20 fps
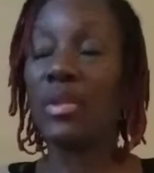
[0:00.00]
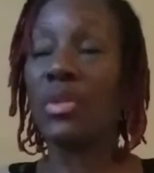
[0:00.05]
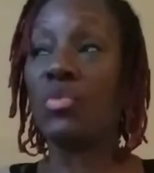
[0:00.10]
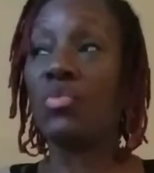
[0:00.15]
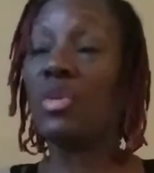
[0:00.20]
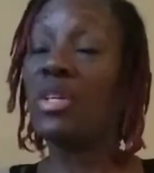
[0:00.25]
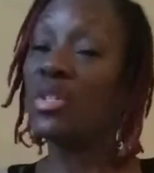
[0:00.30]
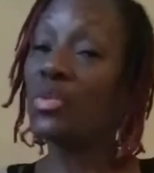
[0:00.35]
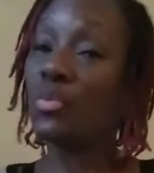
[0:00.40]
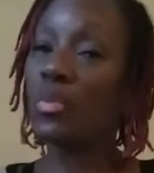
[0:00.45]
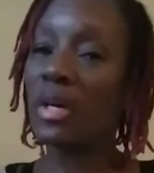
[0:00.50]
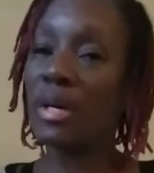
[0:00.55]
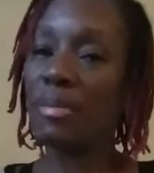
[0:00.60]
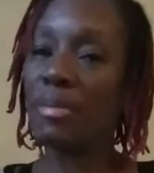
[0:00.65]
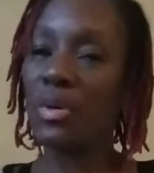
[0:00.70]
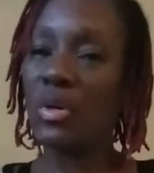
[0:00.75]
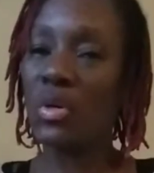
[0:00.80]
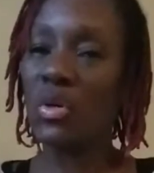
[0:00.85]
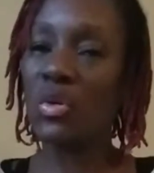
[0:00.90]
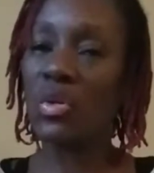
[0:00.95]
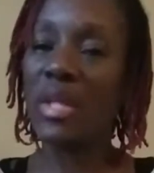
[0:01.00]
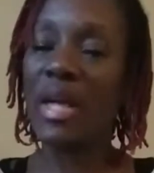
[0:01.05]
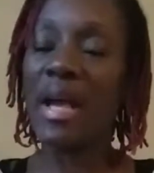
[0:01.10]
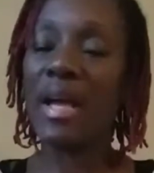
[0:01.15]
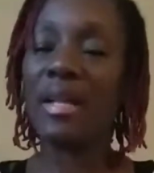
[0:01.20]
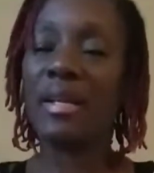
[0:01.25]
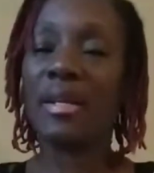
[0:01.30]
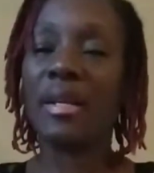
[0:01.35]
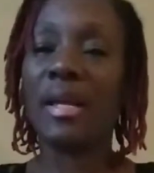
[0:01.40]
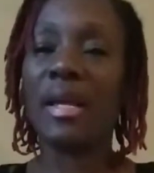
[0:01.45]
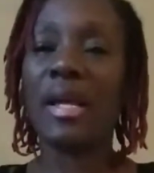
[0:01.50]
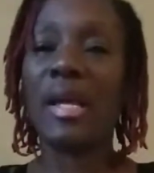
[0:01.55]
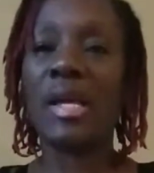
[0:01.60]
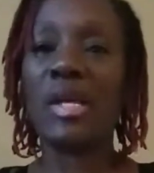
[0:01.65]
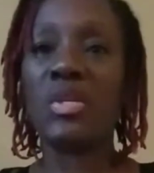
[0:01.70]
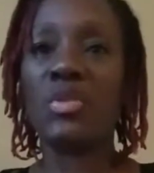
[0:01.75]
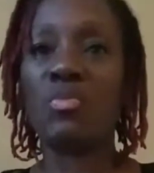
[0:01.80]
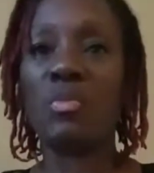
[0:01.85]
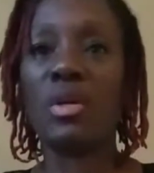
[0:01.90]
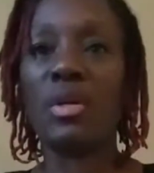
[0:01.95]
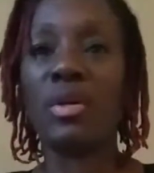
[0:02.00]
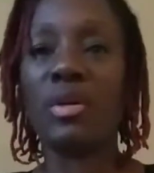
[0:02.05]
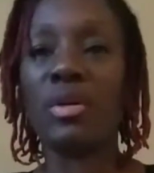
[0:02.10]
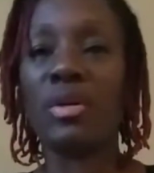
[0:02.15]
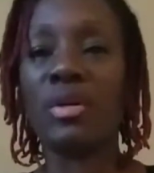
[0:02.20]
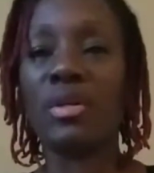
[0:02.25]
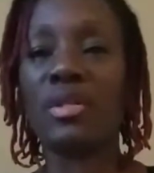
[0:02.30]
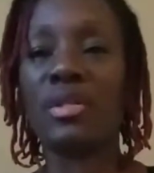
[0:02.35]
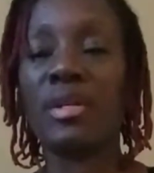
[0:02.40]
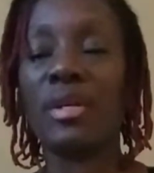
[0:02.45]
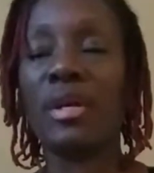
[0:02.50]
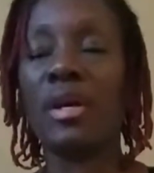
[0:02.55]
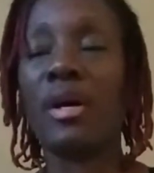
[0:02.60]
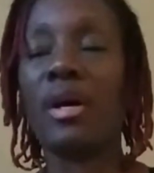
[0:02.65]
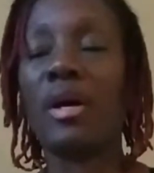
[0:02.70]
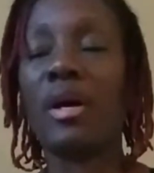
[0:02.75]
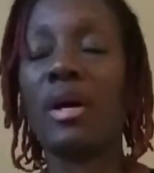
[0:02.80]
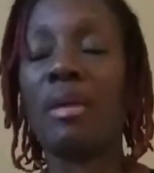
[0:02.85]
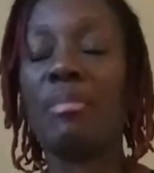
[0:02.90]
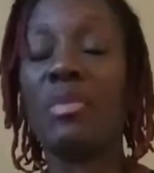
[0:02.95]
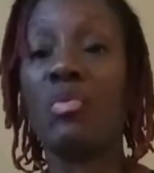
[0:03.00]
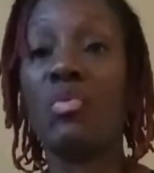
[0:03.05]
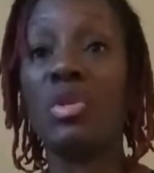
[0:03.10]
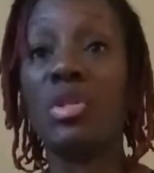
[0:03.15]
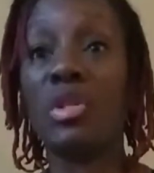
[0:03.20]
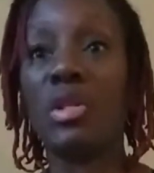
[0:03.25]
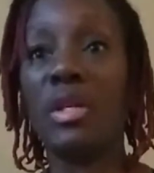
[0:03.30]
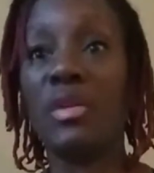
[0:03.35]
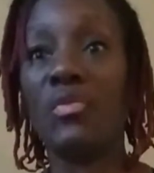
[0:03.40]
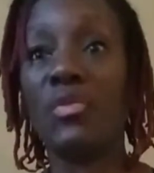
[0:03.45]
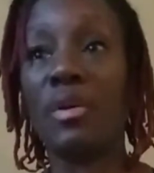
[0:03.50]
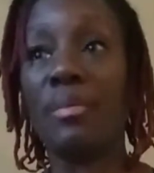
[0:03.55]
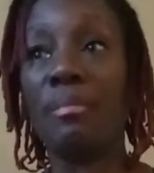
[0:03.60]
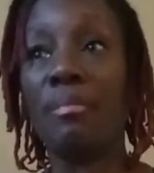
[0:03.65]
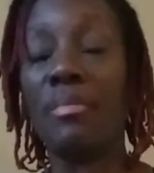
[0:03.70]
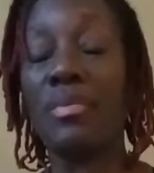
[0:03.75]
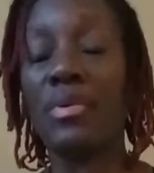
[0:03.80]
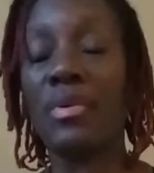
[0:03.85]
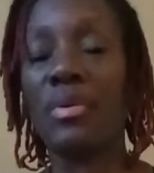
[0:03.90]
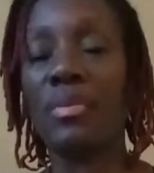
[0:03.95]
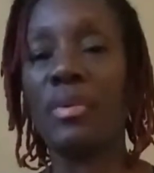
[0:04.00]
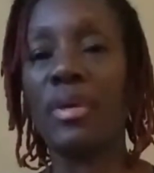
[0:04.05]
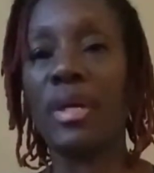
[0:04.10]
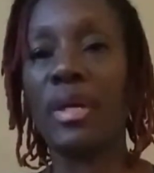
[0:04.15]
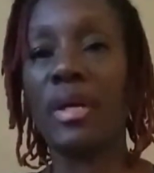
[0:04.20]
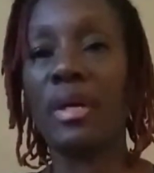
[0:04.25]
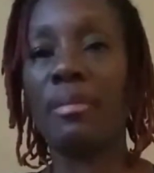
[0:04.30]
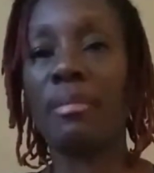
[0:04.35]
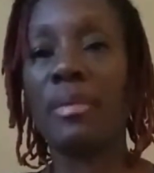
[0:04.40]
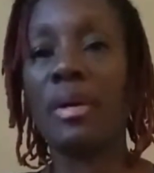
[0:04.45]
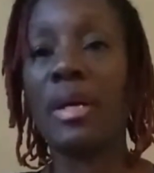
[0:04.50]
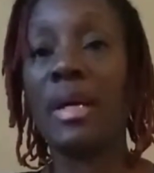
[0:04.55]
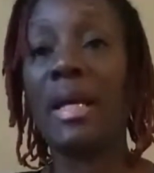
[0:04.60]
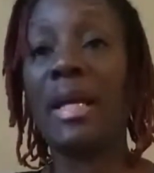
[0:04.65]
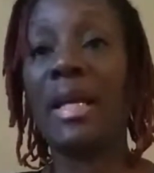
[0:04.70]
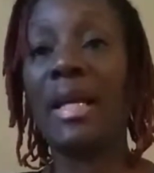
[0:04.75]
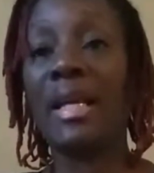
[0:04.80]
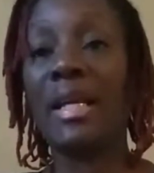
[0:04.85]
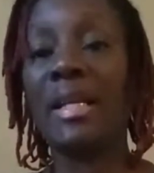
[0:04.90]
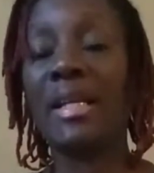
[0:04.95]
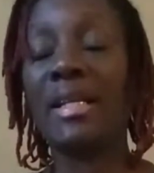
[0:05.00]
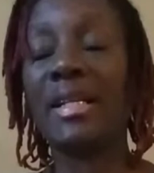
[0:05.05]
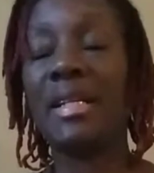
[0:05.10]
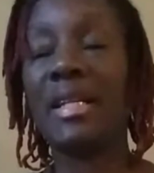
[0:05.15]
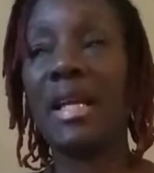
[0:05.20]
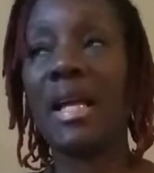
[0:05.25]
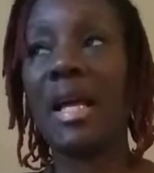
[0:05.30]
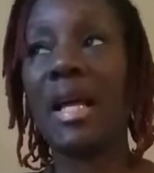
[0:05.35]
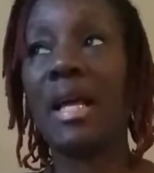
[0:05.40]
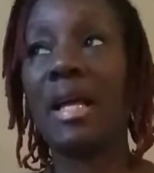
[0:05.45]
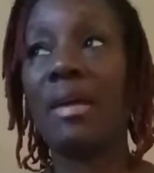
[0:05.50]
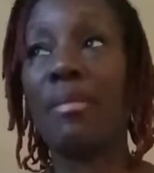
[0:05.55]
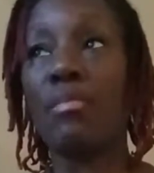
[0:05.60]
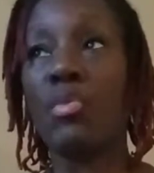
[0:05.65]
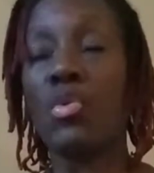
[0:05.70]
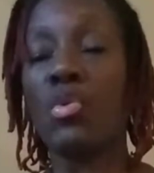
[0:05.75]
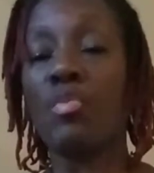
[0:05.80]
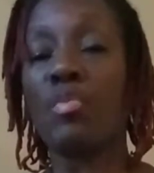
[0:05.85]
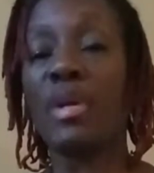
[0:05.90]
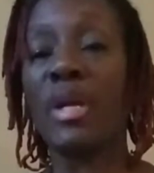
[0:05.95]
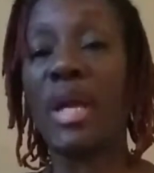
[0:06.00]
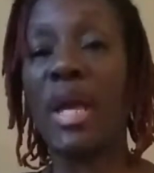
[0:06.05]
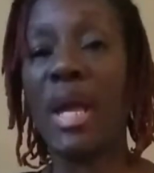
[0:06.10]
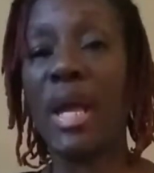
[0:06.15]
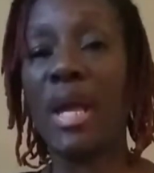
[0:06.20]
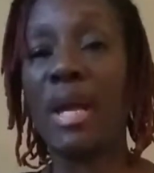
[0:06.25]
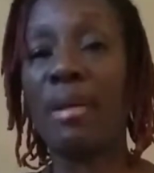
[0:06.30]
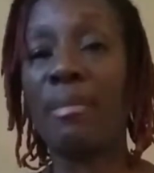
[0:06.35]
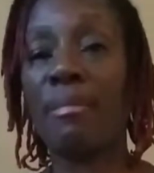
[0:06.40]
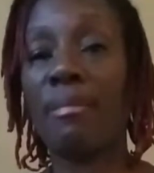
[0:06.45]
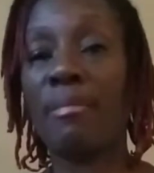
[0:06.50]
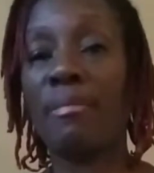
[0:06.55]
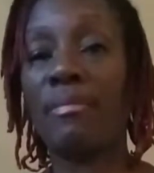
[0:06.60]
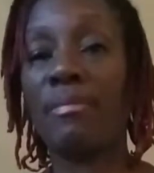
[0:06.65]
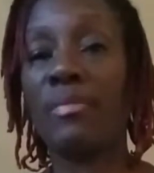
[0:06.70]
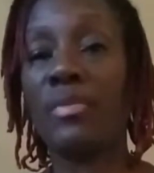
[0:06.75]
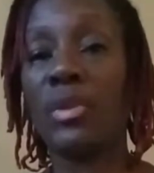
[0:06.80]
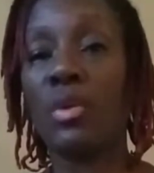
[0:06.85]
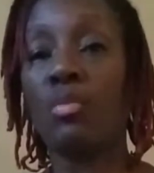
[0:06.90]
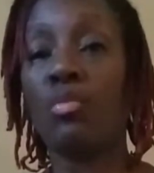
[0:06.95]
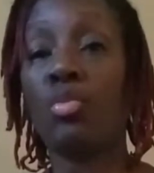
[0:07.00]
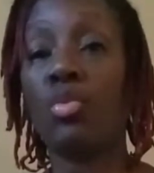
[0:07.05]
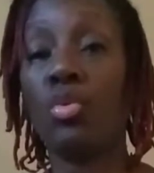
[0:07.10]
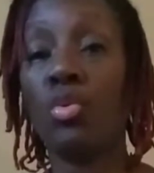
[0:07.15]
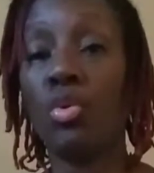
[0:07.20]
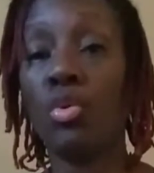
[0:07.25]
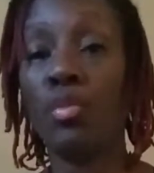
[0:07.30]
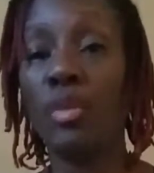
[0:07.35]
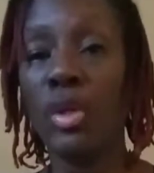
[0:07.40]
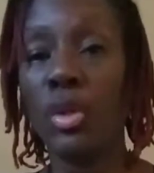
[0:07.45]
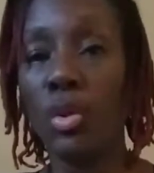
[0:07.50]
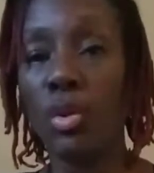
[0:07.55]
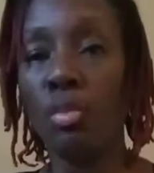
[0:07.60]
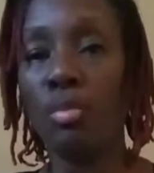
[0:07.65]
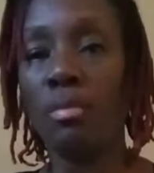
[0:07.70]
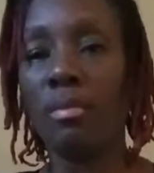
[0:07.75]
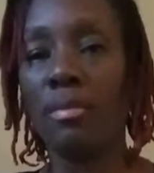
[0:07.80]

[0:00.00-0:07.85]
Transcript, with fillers: The reason why I'm called that is because I'm originally from Birmingham, England. Birmingham. Birmingham.